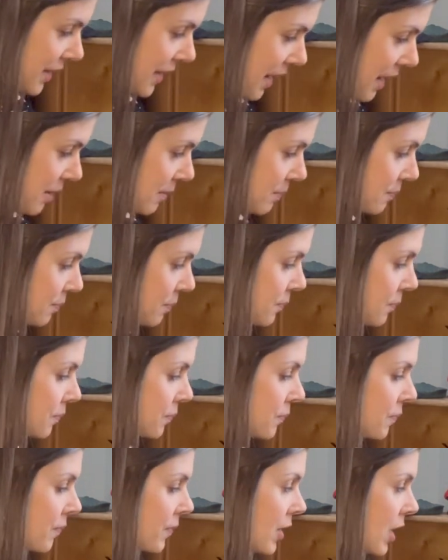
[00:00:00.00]
that.
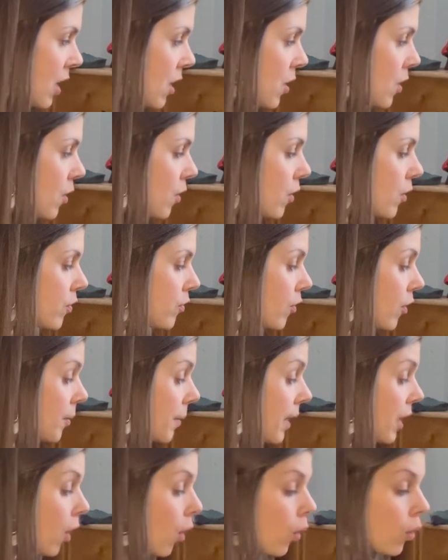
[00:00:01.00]
For
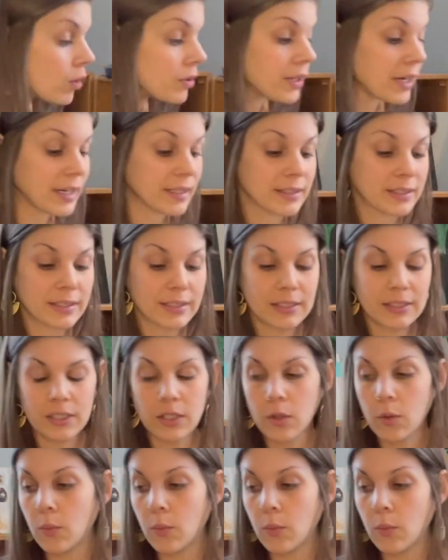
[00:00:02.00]
my oldest,